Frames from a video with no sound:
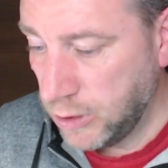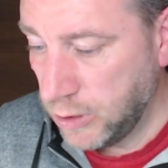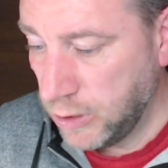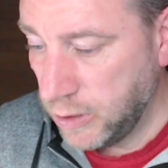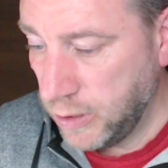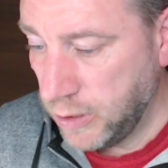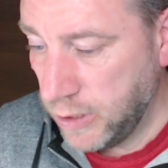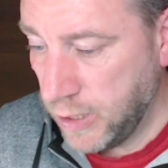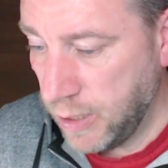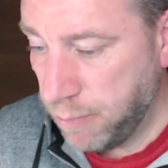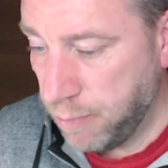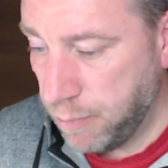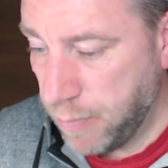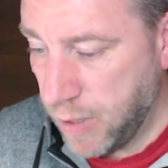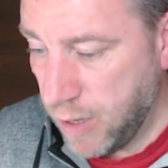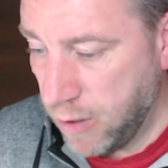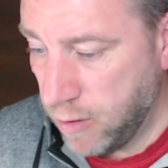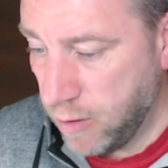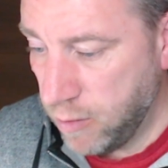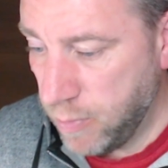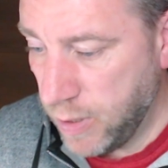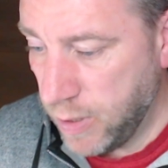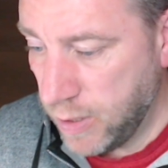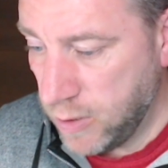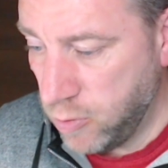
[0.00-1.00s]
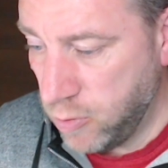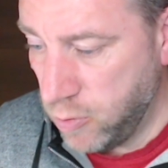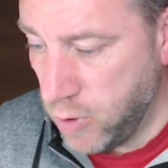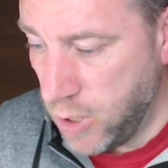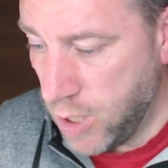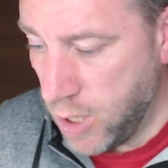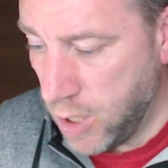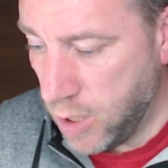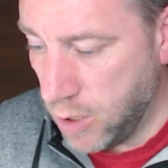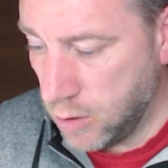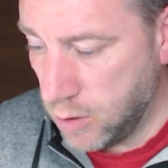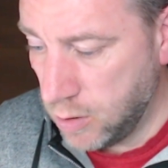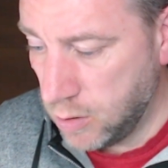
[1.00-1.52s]
yeah, powered by
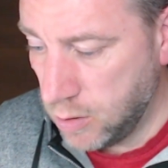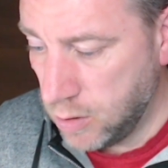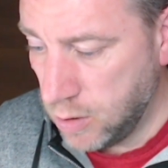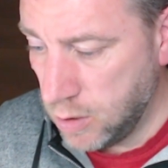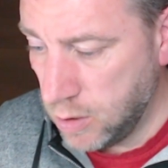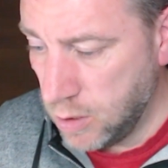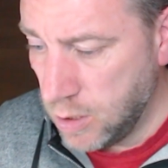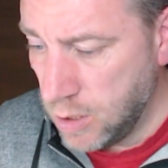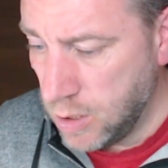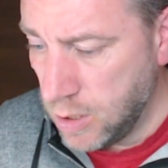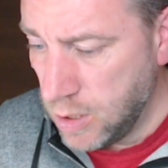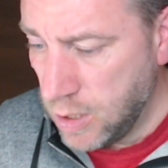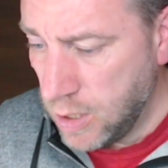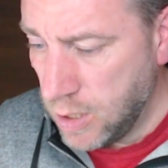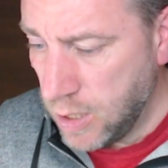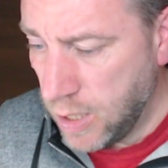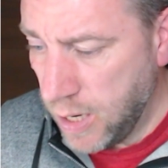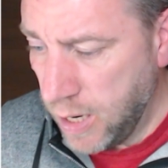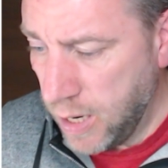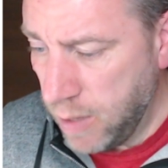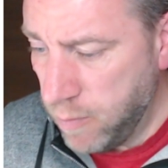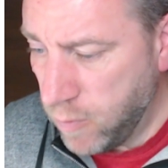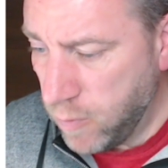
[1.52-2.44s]
Tuya. I'm